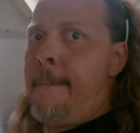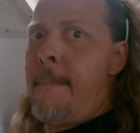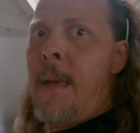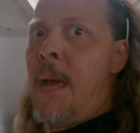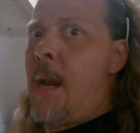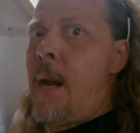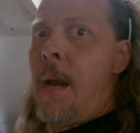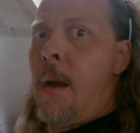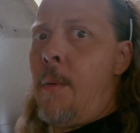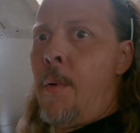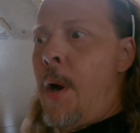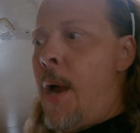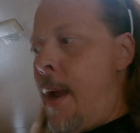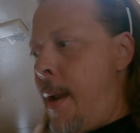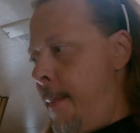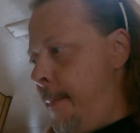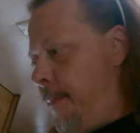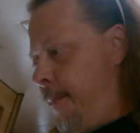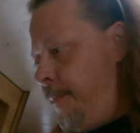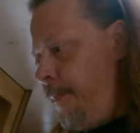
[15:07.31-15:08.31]
That ain't right.
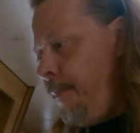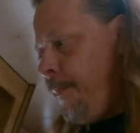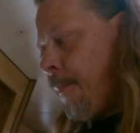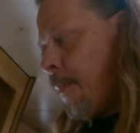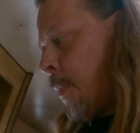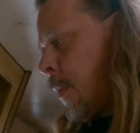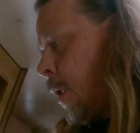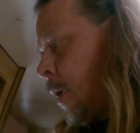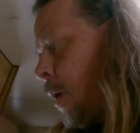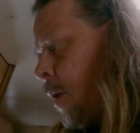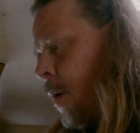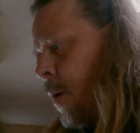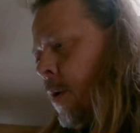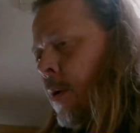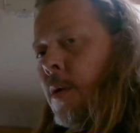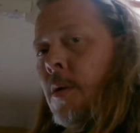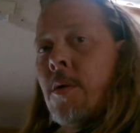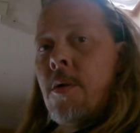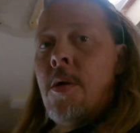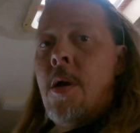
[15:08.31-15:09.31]

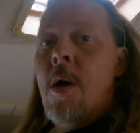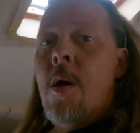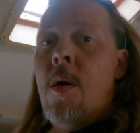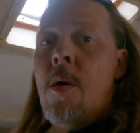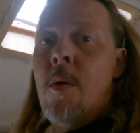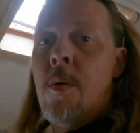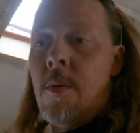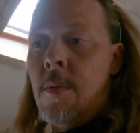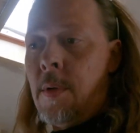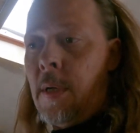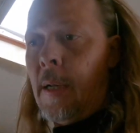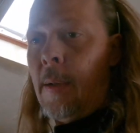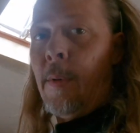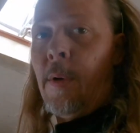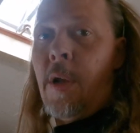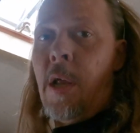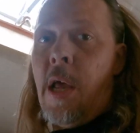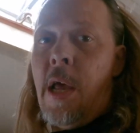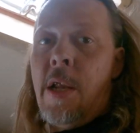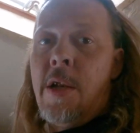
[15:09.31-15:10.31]
So I'm
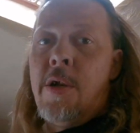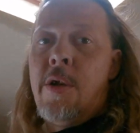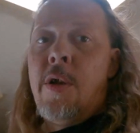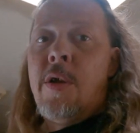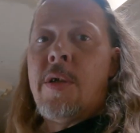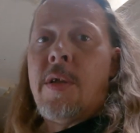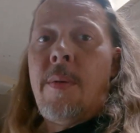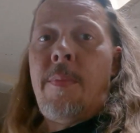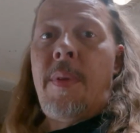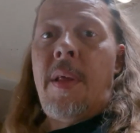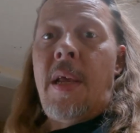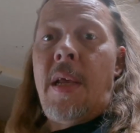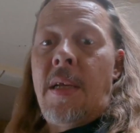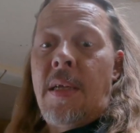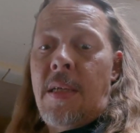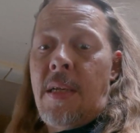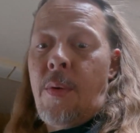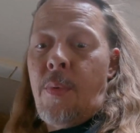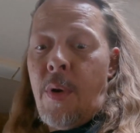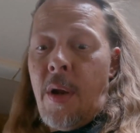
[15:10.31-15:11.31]
going to do some
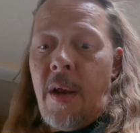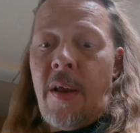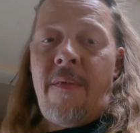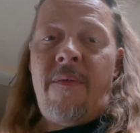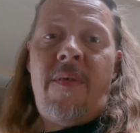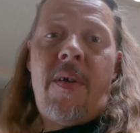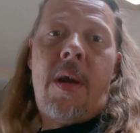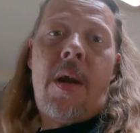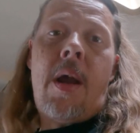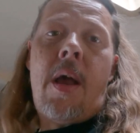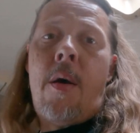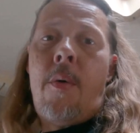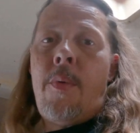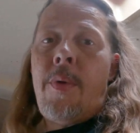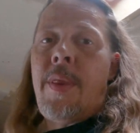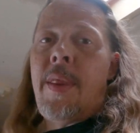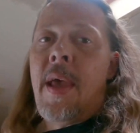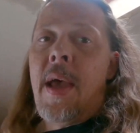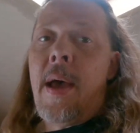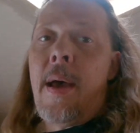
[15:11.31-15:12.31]
things, see what I can figure out
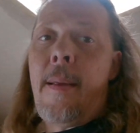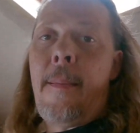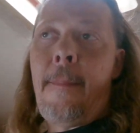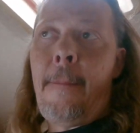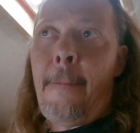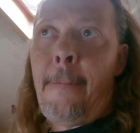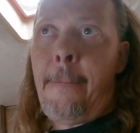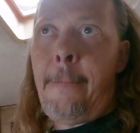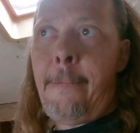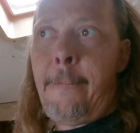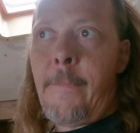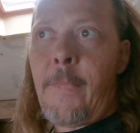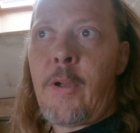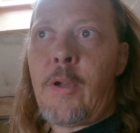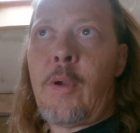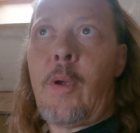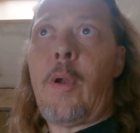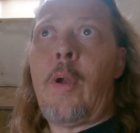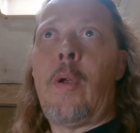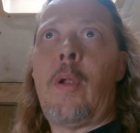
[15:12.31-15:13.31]
with that,
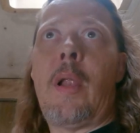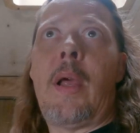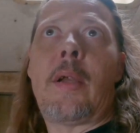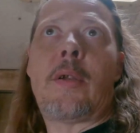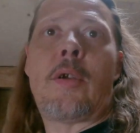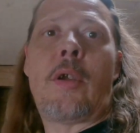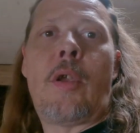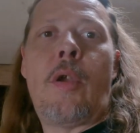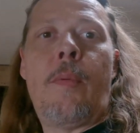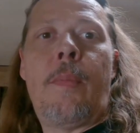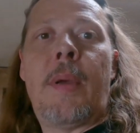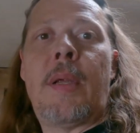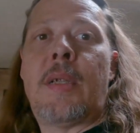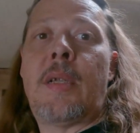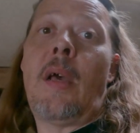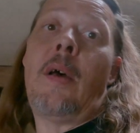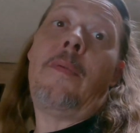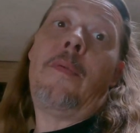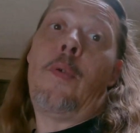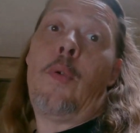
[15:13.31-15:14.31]
so I don't electrocute
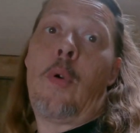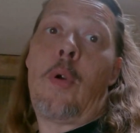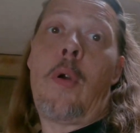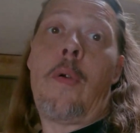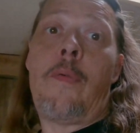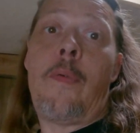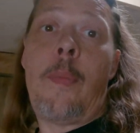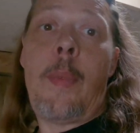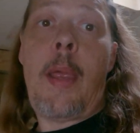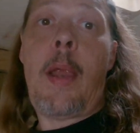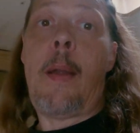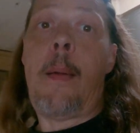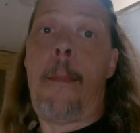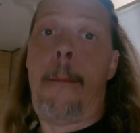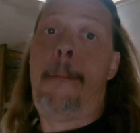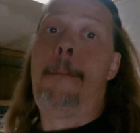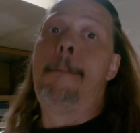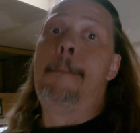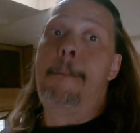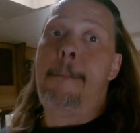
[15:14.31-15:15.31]
myself, and we'll go from there.
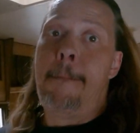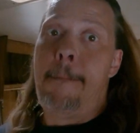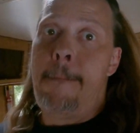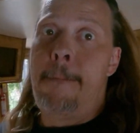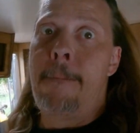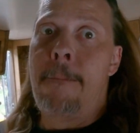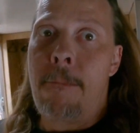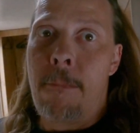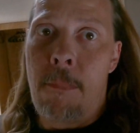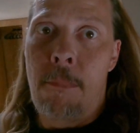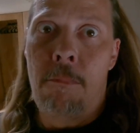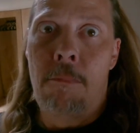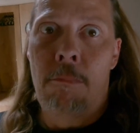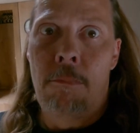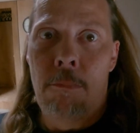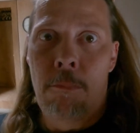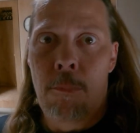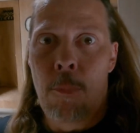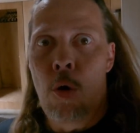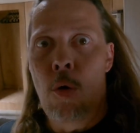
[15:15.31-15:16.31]

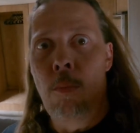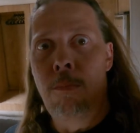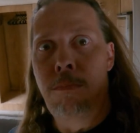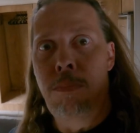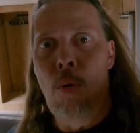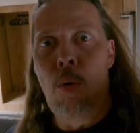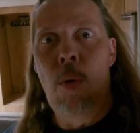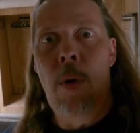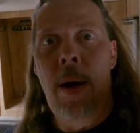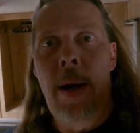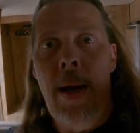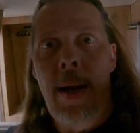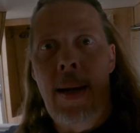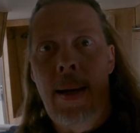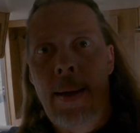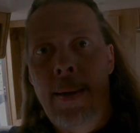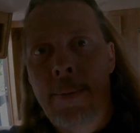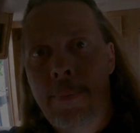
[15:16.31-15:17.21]
Oh boy.